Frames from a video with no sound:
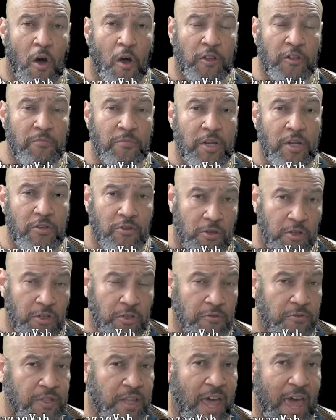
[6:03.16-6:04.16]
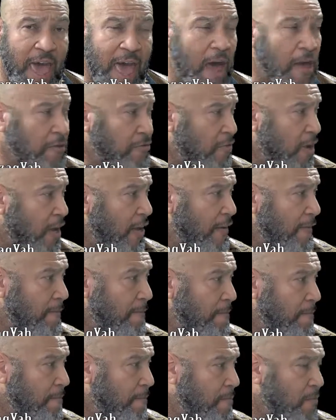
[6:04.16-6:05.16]
ultimately you could lose that house, right?
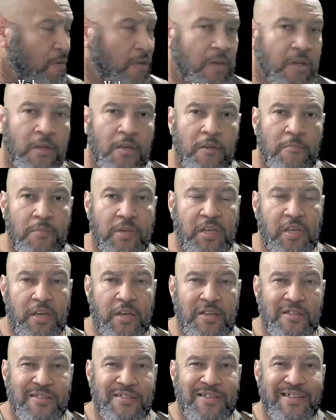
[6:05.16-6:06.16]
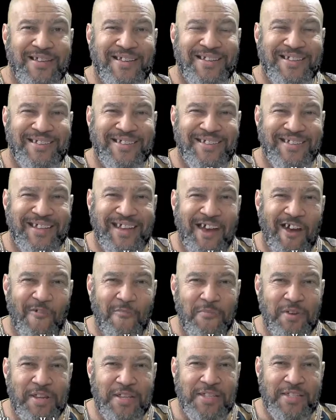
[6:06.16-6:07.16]
Mm-hmm. Because the
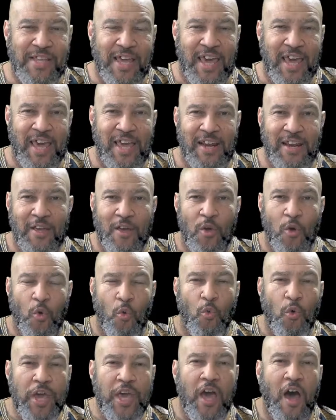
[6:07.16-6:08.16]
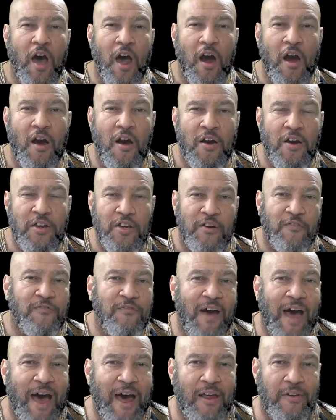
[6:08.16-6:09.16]
government is saying, we are your
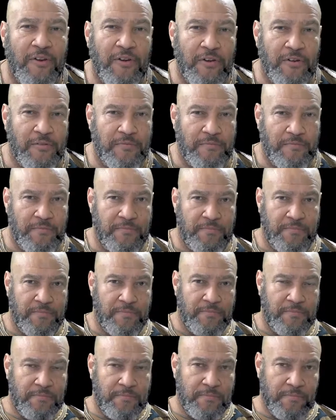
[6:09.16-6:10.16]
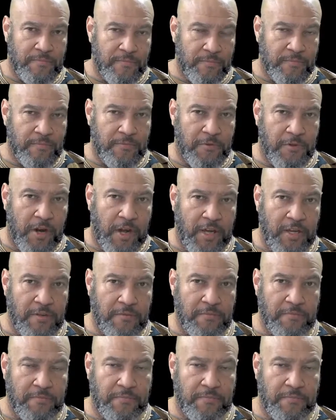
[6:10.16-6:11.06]
father, right?